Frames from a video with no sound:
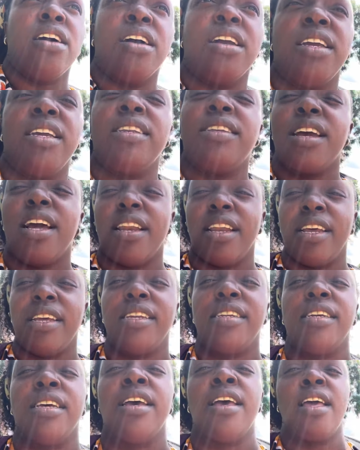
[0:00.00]
internet
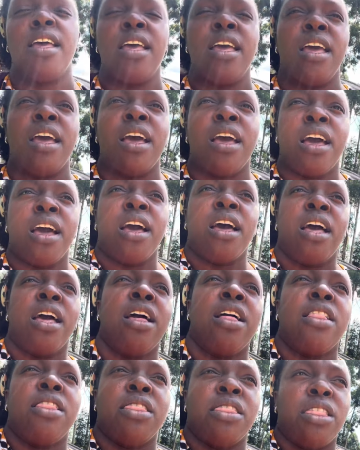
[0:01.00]

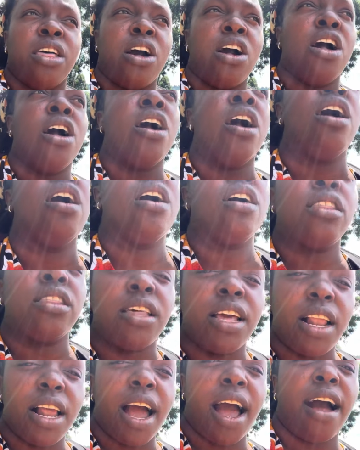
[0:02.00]
the,
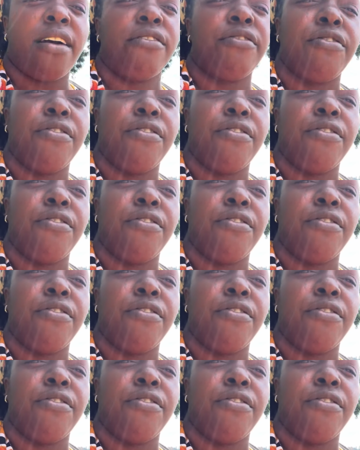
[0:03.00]
they'll have